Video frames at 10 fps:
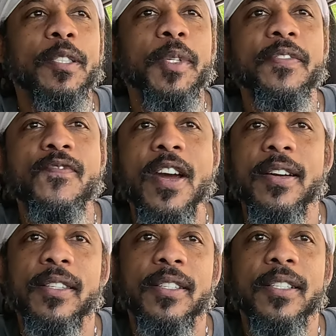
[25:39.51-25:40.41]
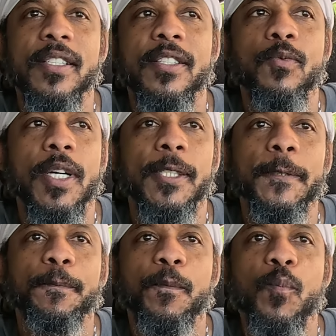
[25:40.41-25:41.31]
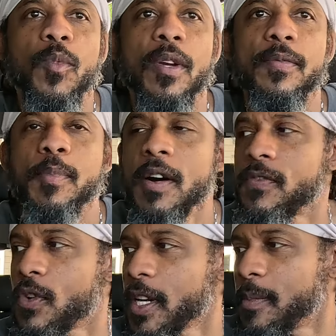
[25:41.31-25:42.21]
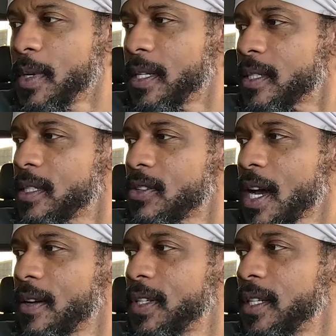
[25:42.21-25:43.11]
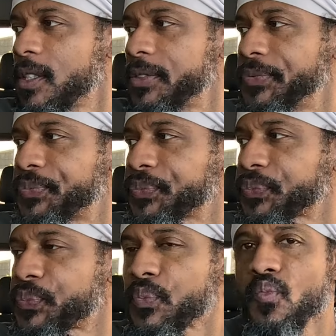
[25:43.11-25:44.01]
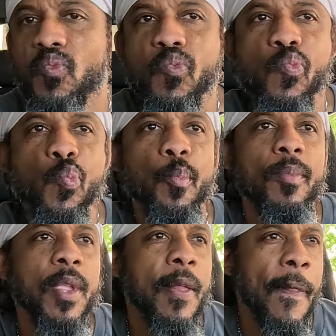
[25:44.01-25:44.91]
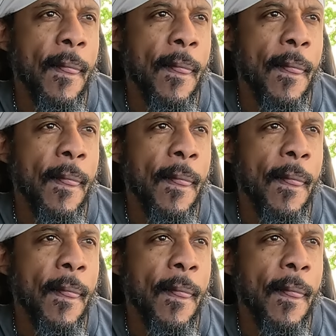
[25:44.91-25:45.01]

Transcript: to be fair, it took us what about 40 minutes to drive here. Mm-hmm. We